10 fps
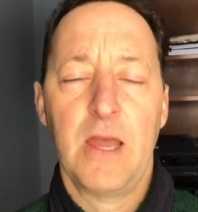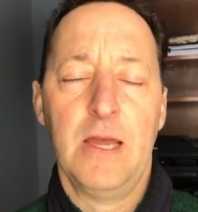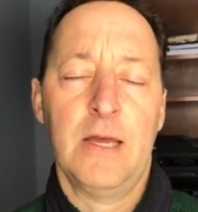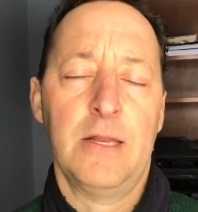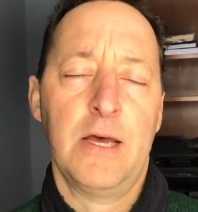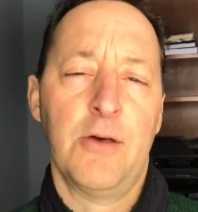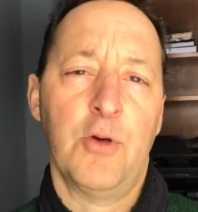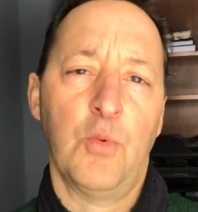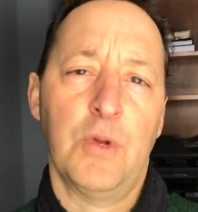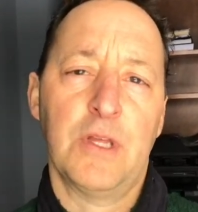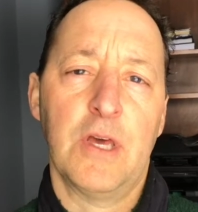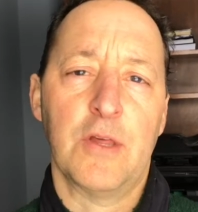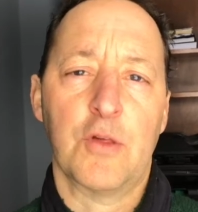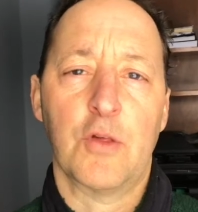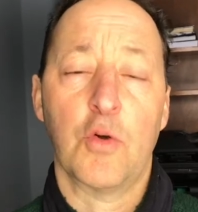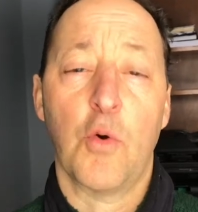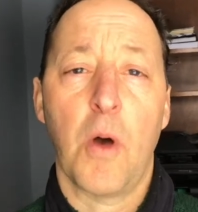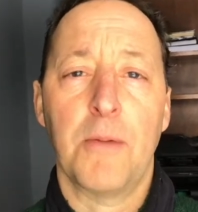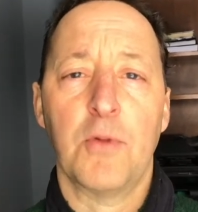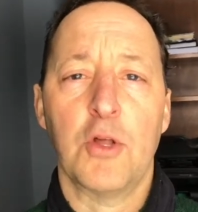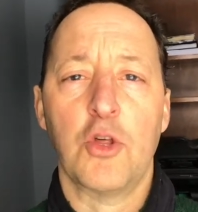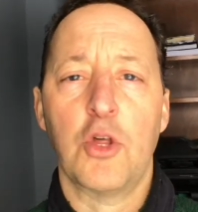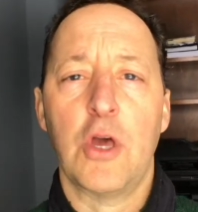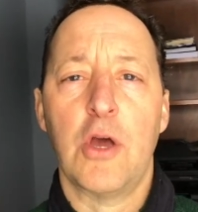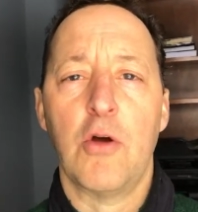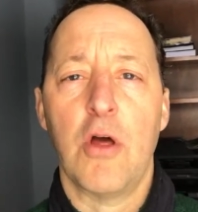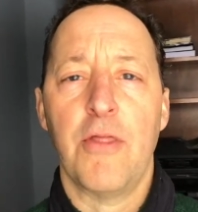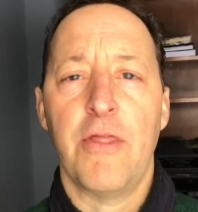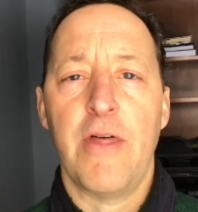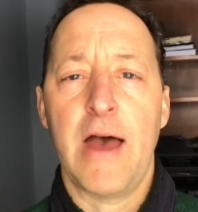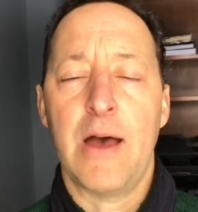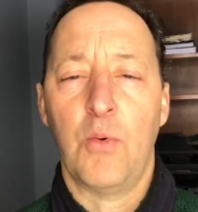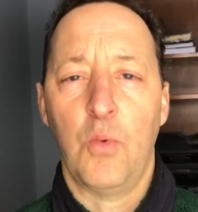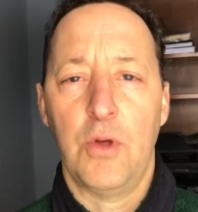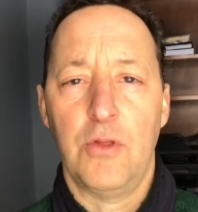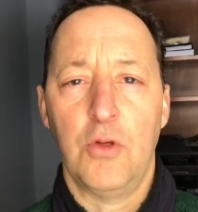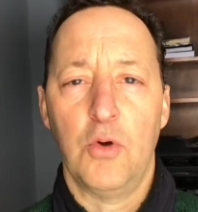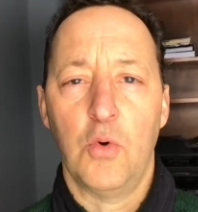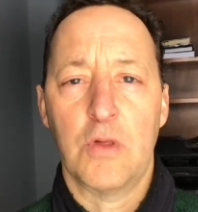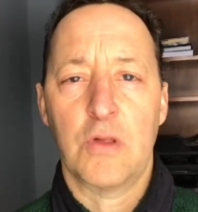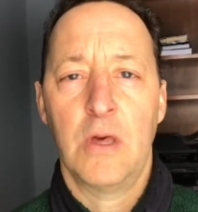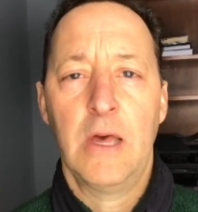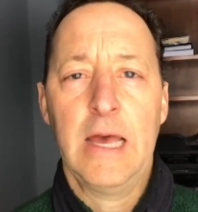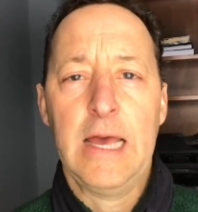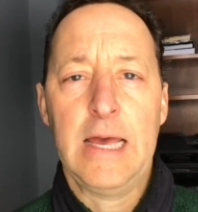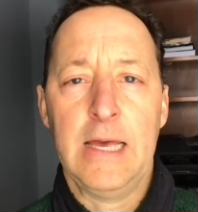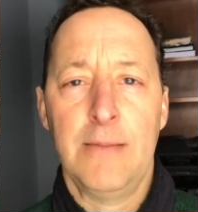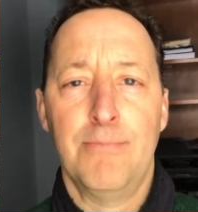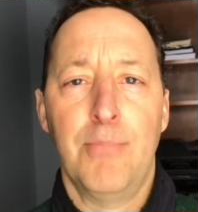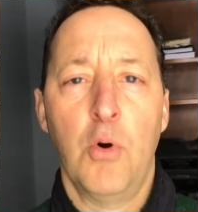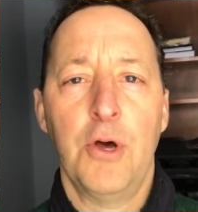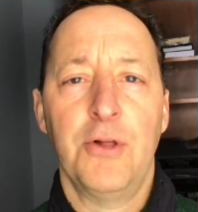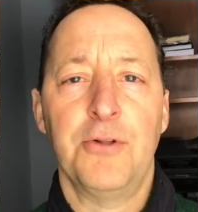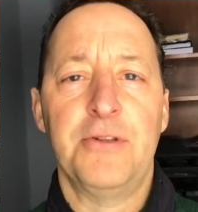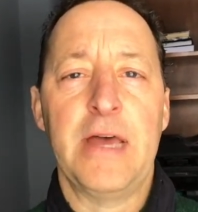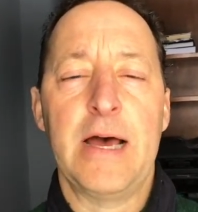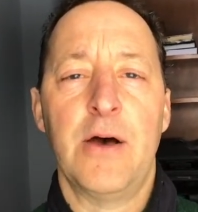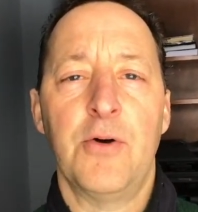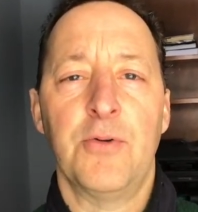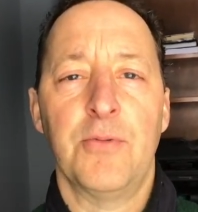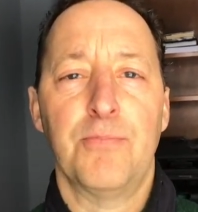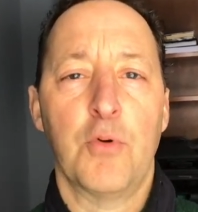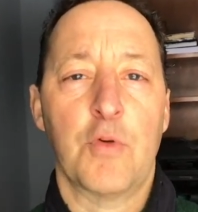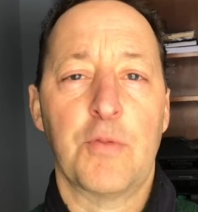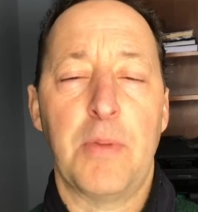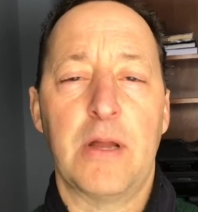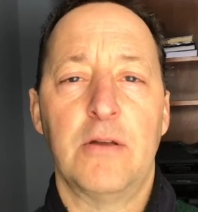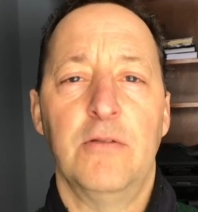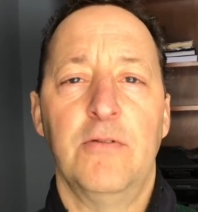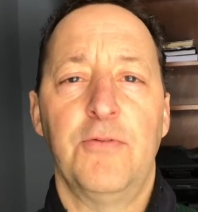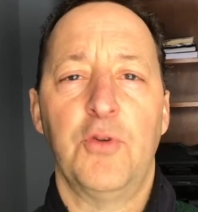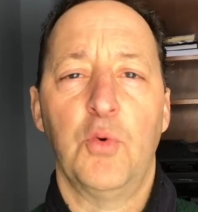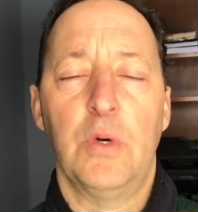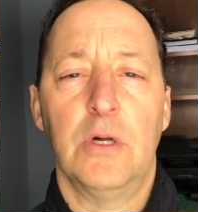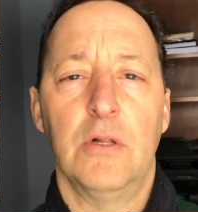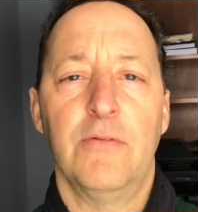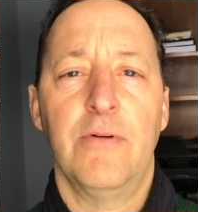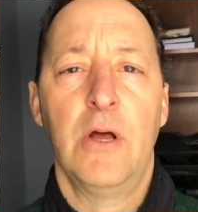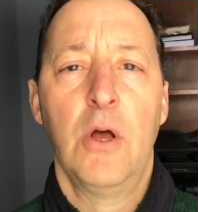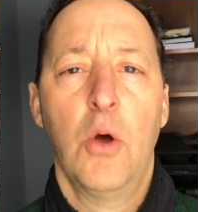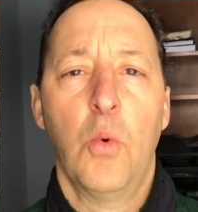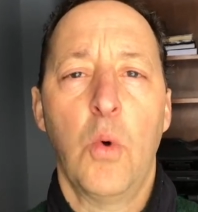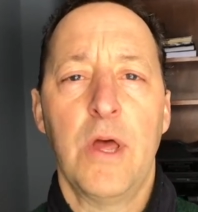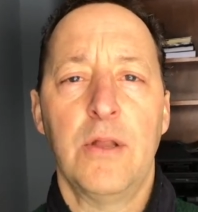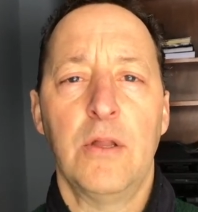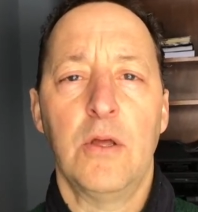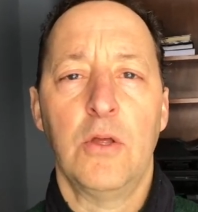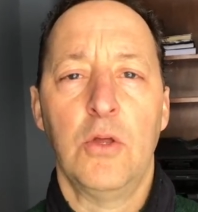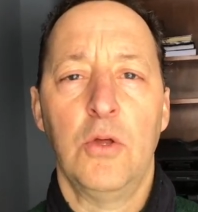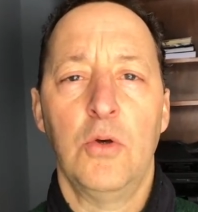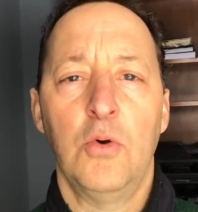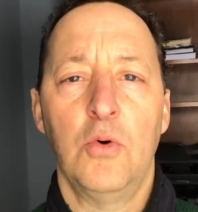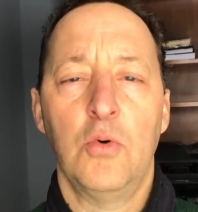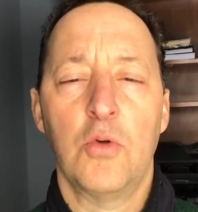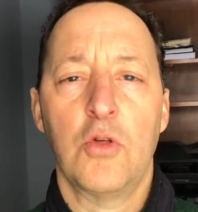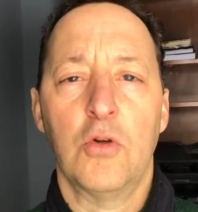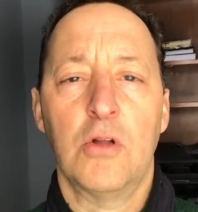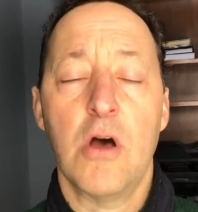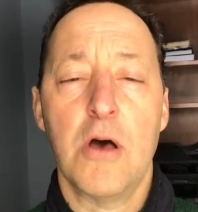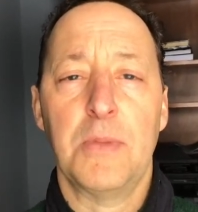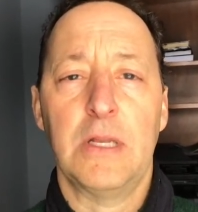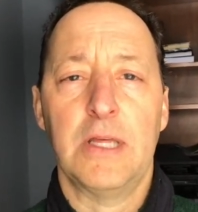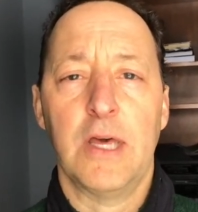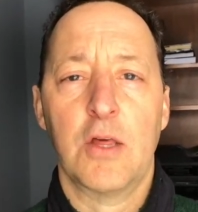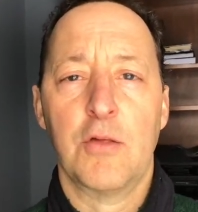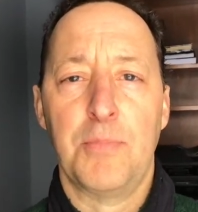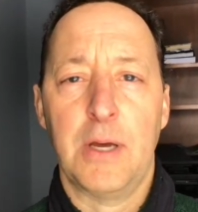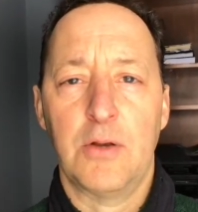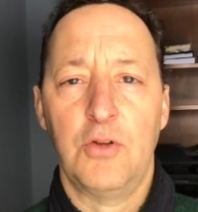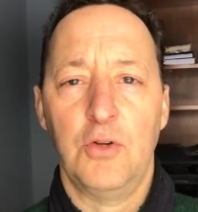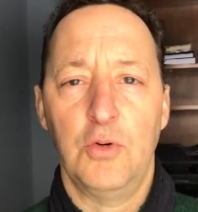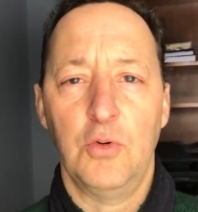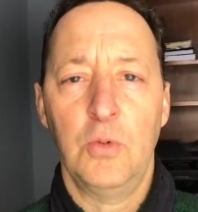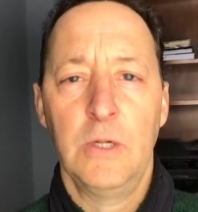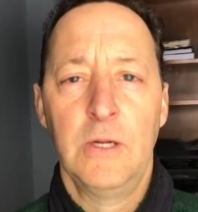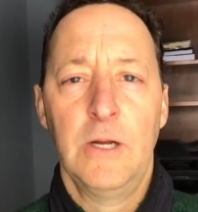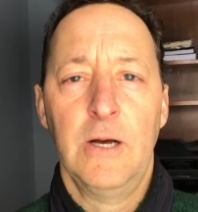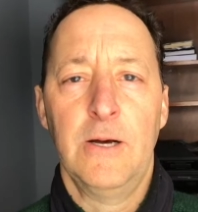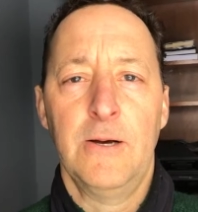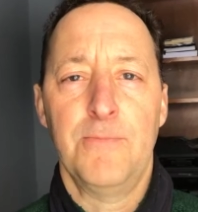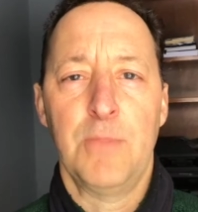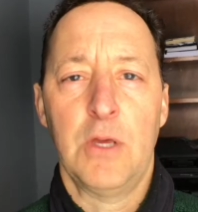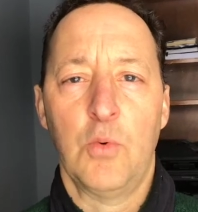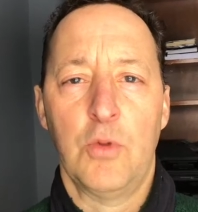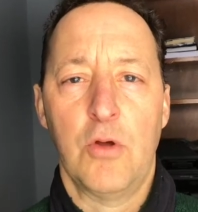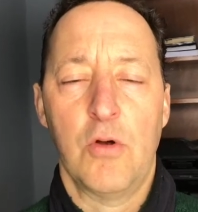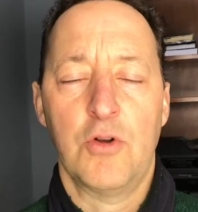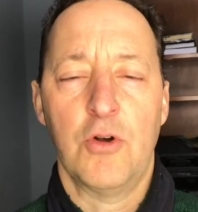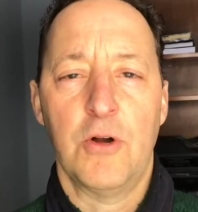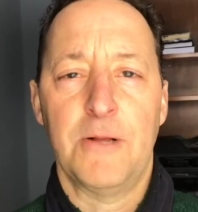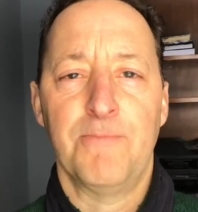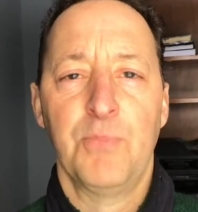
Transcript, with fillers: and how they win cases. So I'm going to share that with you as a boiled down perspective, if you will, of when you should commonly expect to uh, meet with your attorney.